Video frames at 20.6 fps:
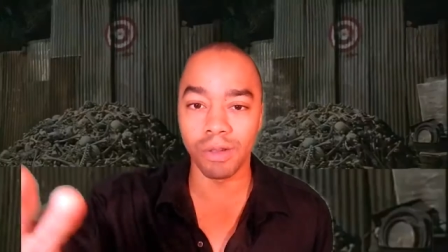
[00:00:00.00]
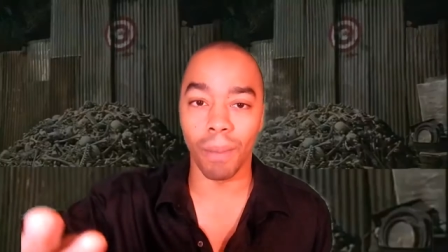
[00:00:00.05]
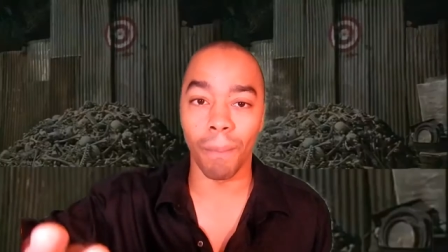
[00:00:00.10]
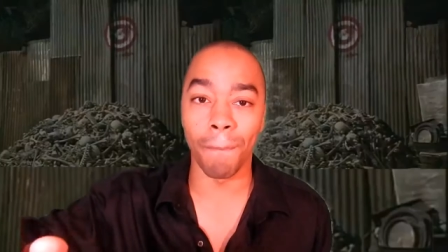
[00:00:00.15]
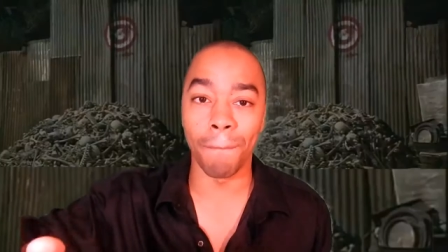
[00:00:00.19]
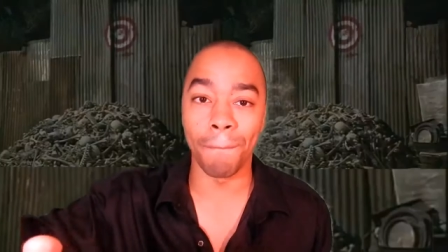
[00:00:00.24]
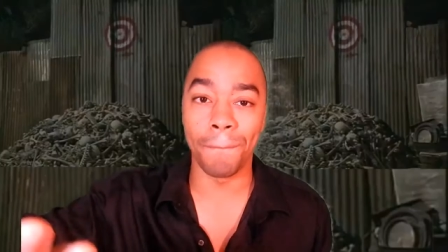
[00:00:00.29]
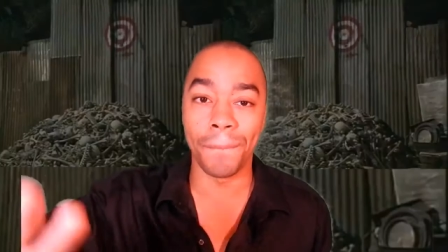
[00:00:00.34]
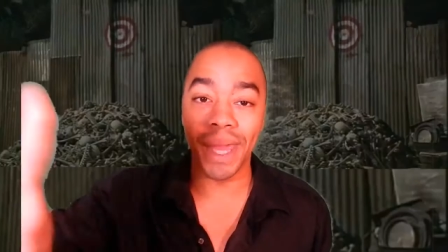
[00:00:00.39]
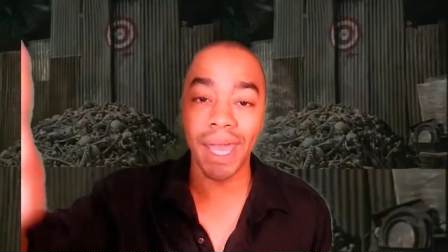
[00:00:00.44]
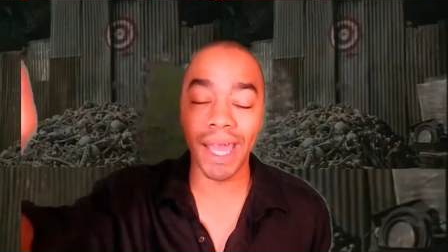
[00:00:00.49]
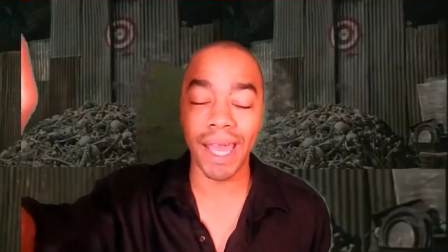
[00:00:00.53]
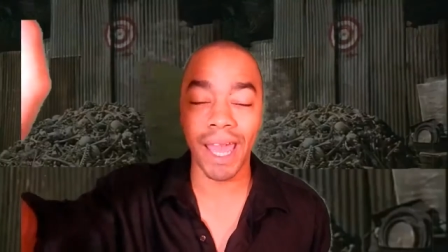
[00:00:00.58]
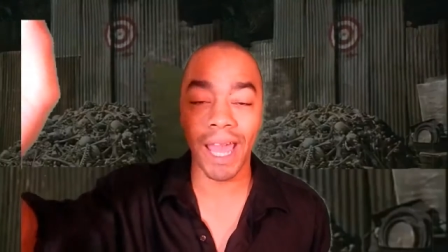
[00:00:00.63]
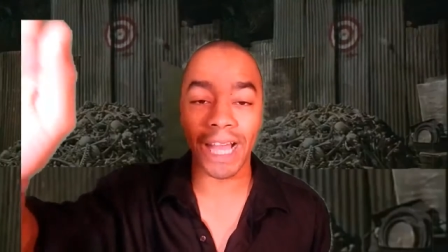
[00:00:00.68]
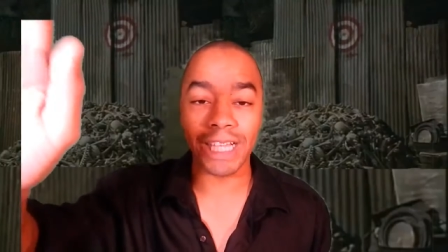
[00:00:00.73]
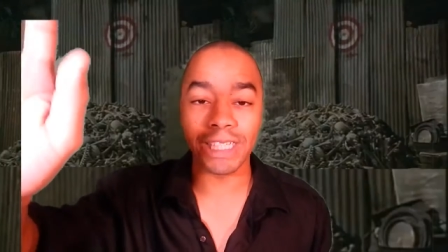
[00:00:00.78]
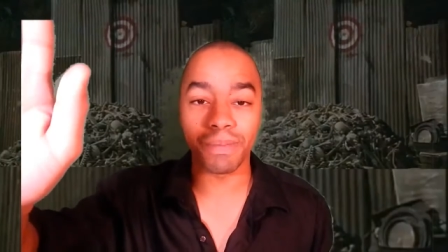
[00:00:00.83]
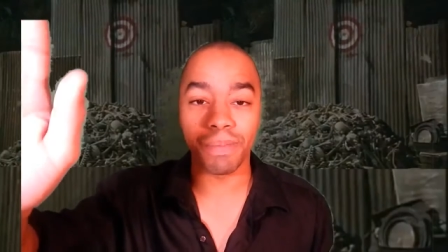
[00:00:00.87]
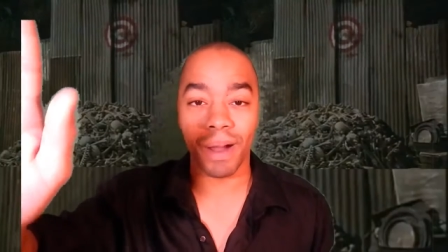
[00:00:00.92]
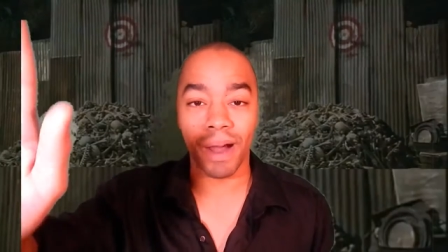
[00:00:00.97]
to a big
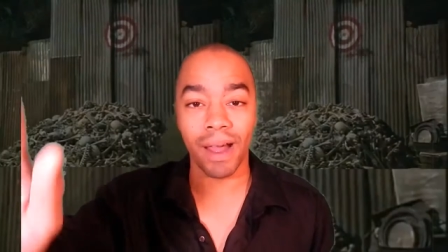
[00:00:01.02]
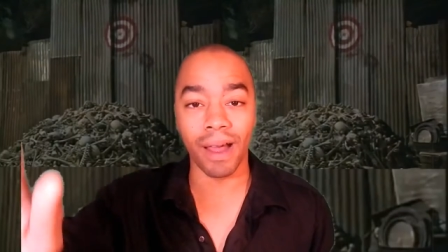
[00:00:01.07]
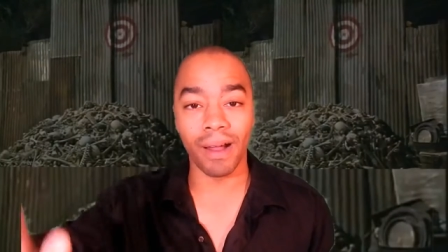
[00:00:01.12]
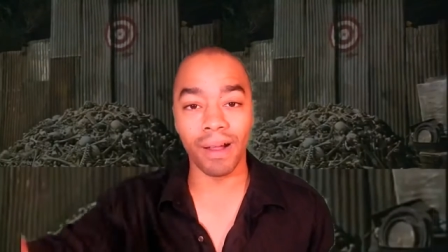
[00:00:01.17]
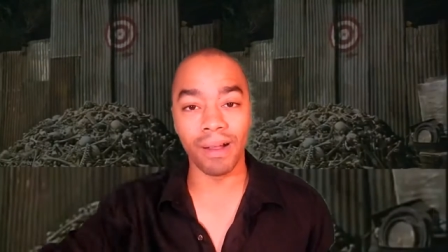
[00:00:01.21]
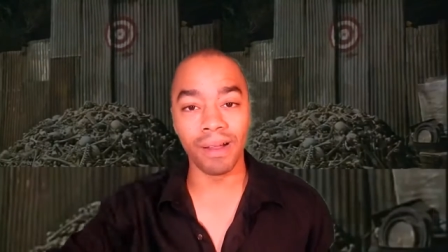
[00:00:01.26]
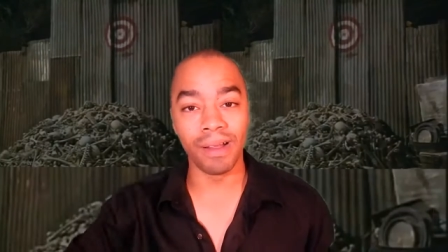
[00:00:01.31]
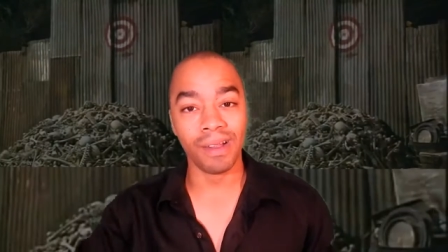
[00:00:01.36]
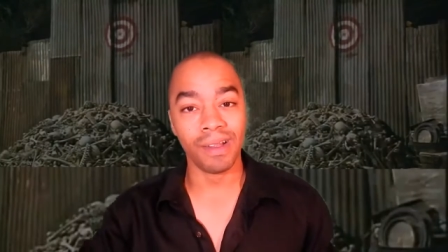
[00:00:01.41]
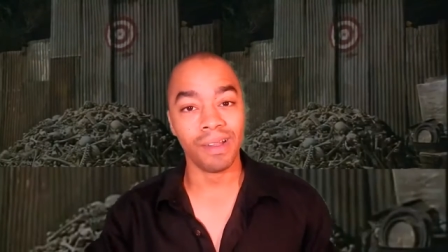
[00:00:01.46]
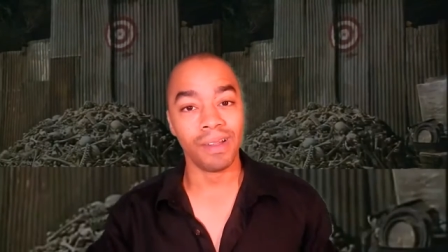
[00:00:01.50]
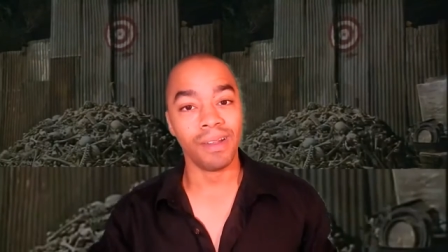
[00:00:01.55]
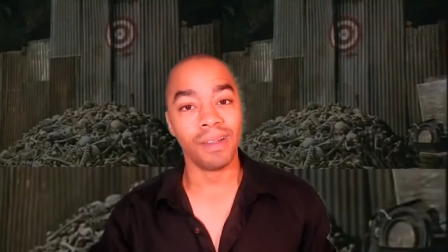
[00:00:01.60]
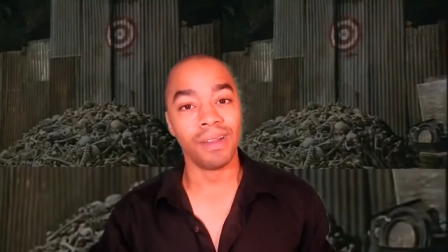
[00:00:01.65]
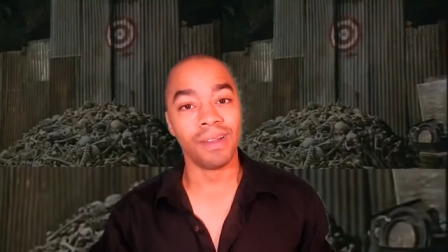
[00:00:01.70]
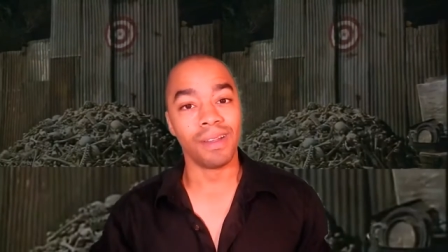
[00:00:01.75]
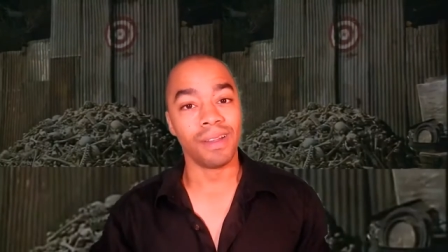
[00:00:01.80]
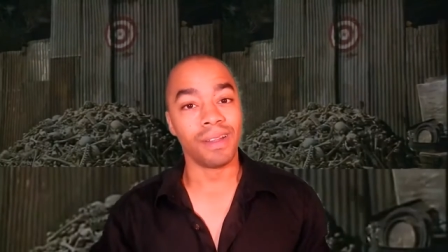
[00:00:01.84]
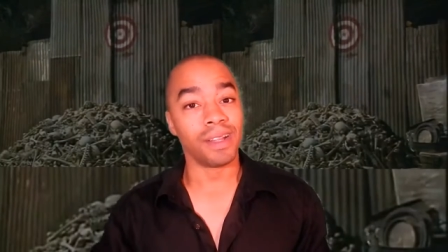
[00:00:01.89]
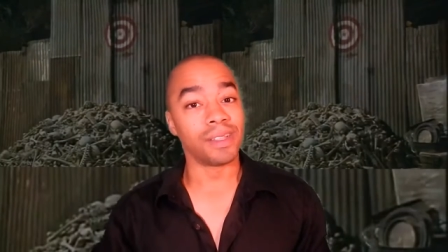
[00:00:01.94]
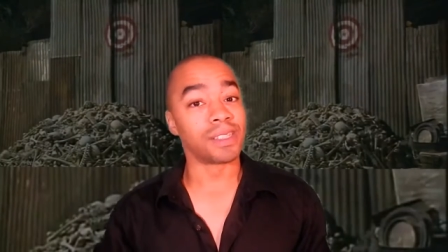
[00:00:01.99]
ass pile?
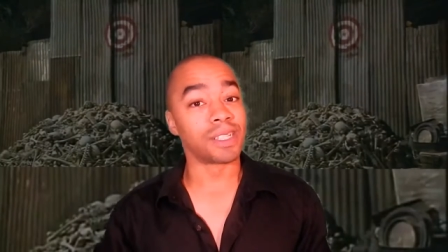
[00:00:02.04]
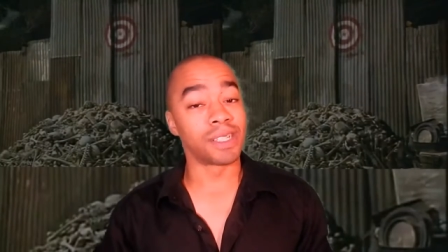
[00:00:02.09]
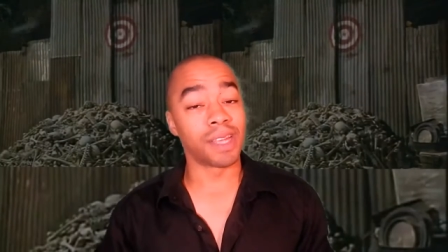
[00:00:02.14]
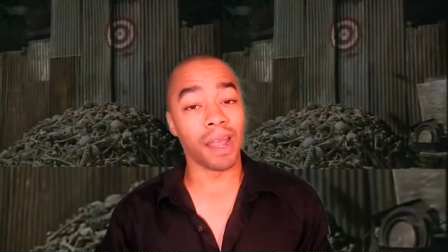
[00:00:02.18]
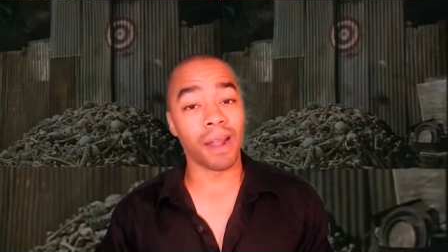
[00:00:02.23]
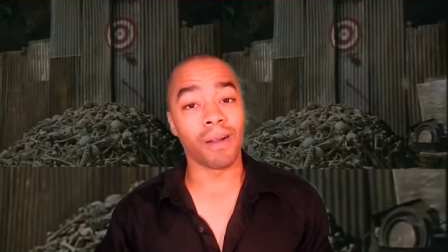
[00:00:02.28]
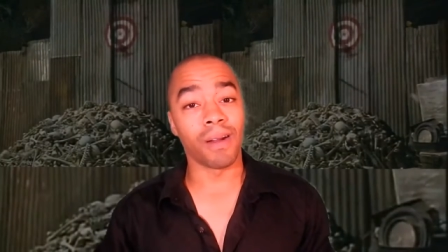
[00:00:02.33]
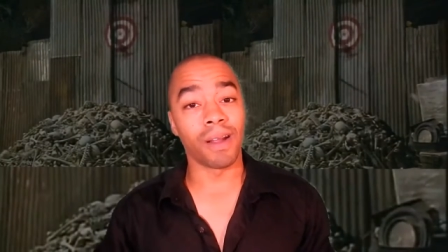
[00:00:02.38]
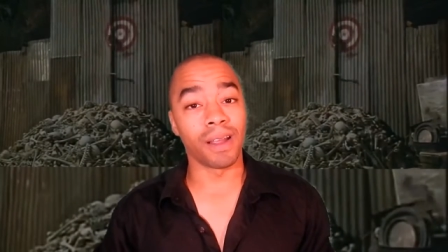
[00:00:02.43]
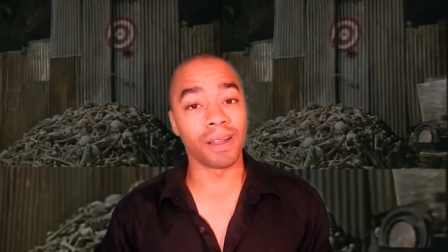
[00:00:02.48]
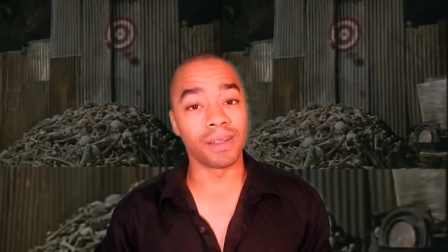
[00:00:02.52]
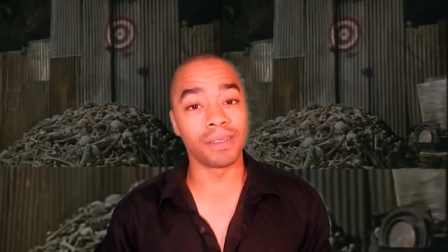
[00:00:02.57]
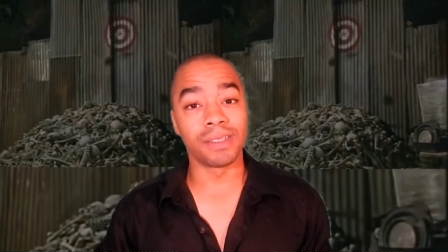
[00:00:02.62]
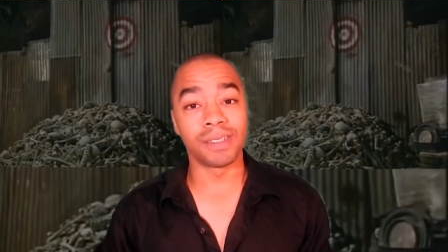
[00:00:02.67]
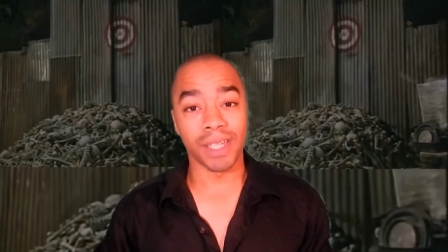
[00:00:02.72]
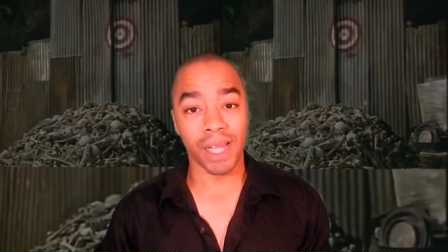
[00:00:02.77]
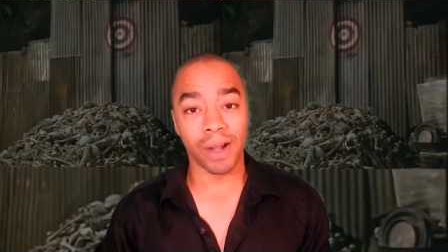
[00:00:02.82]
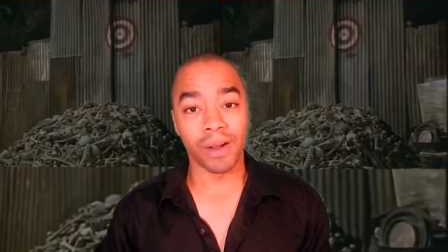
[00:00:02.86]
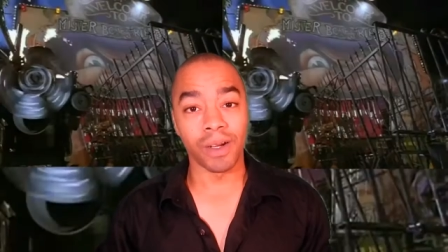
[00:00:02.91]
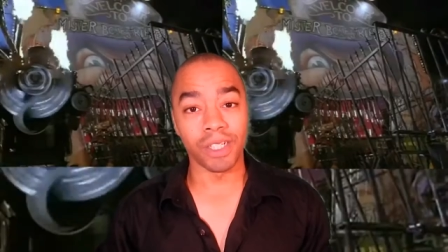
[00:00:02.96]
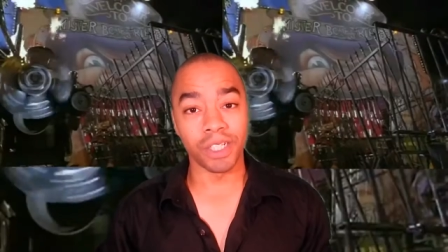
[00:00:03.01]
Scary,
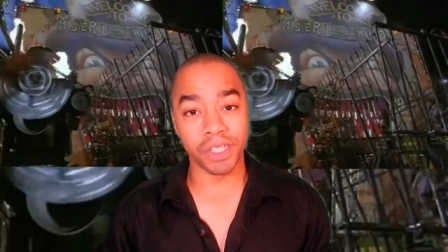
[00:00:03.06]
scary